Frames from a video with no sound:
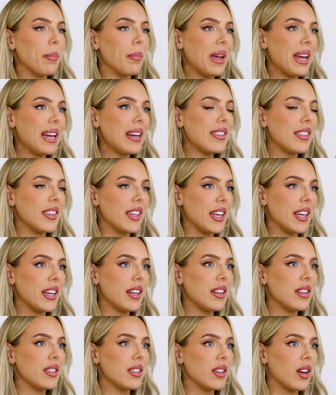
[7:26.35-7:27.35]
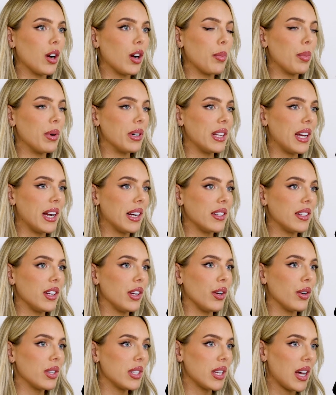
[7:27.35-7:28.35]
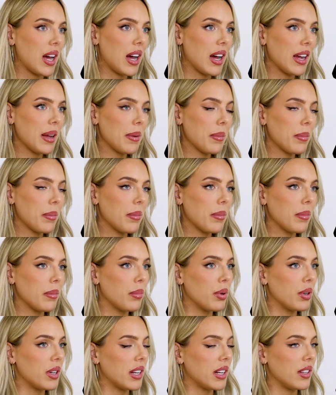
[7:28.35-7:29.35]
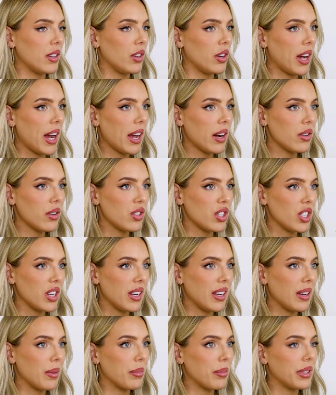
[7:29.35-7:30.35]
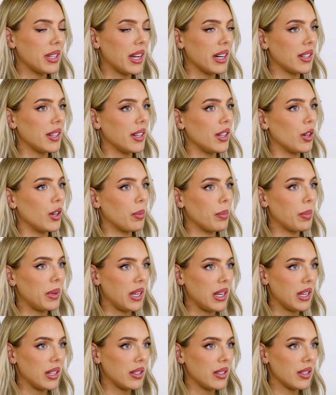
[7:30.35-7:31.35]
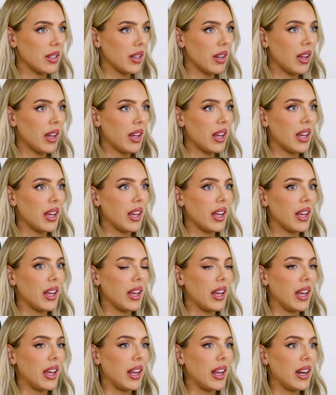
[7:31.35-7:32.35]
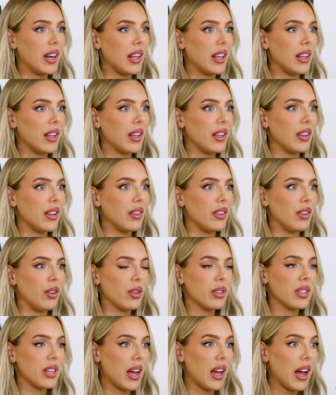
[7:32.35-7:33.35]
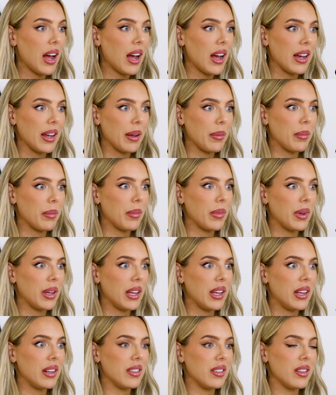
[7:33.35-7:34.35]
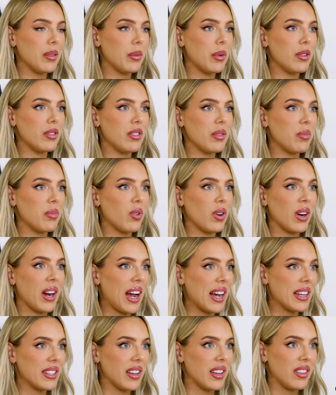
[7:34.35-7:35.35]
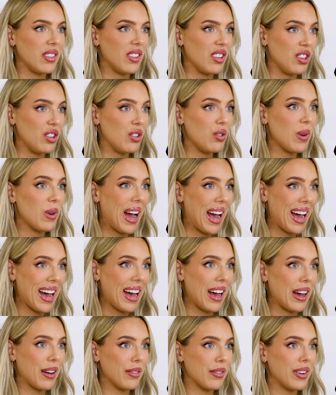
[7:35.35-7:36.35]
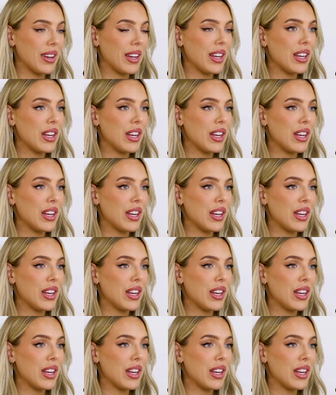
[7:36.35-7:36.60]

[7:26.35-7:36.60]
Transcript: main things are protecting your time, protecting your energy, and protecting your peace. And your time is the most important asset that you have.